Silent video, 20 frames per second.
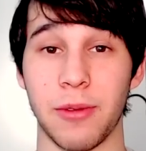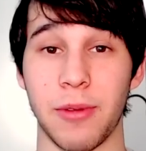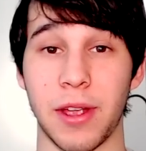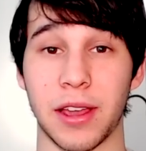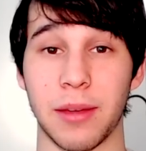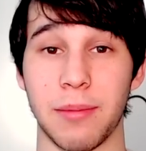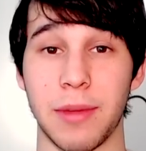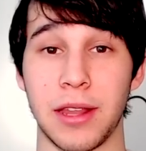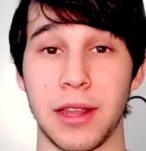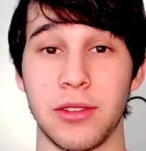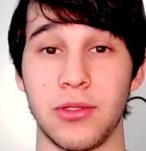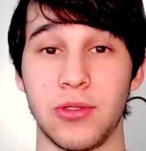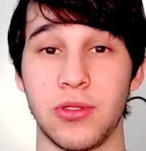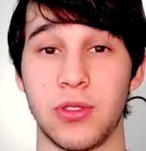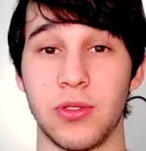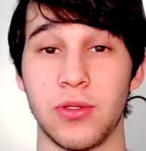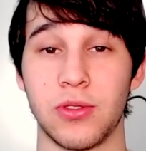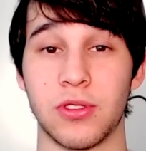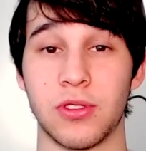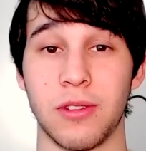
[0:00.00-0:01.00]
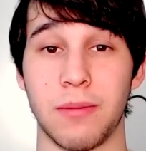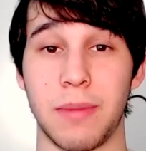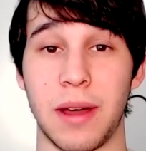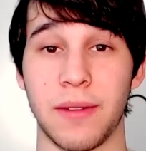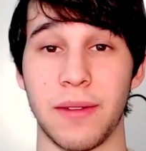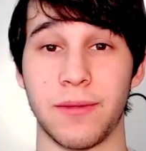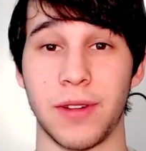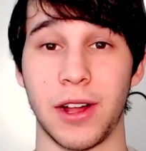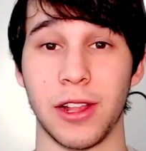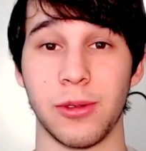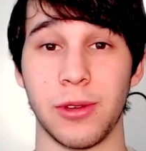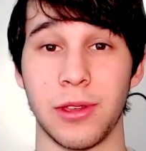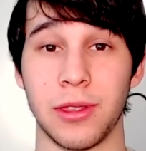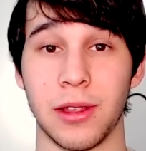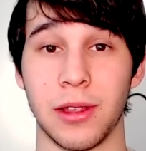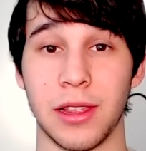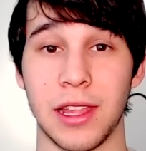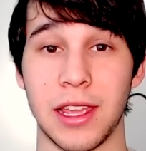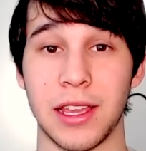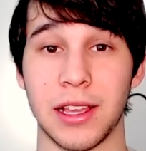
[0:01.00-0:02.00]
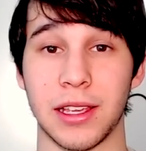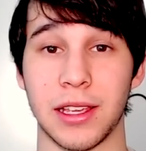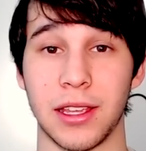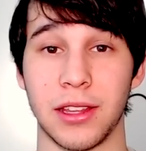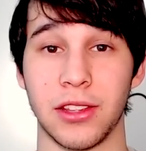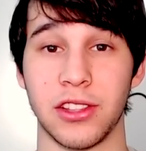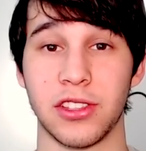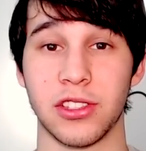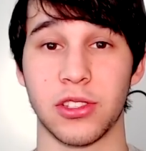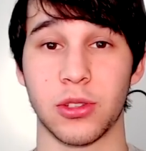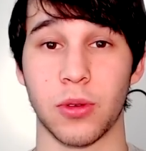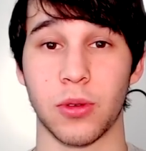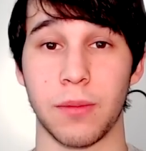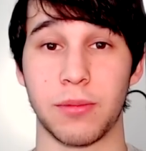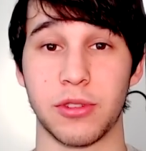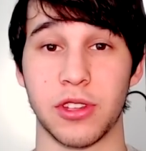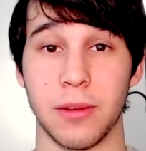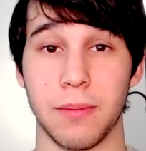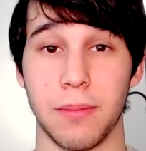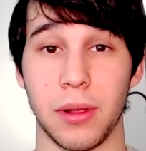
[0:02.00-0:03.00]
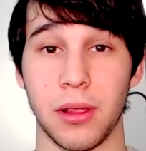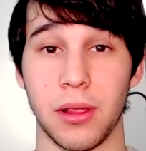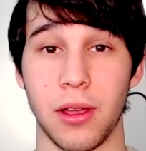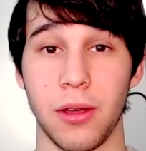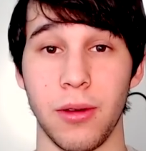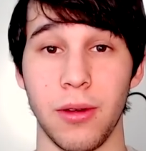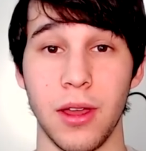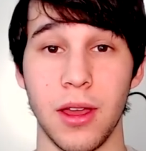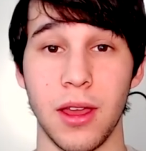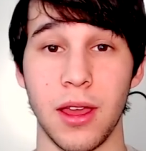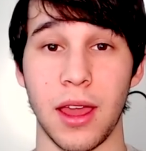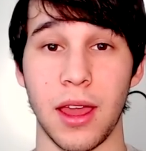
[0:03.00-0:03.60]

recommend you do so by following the link in the description below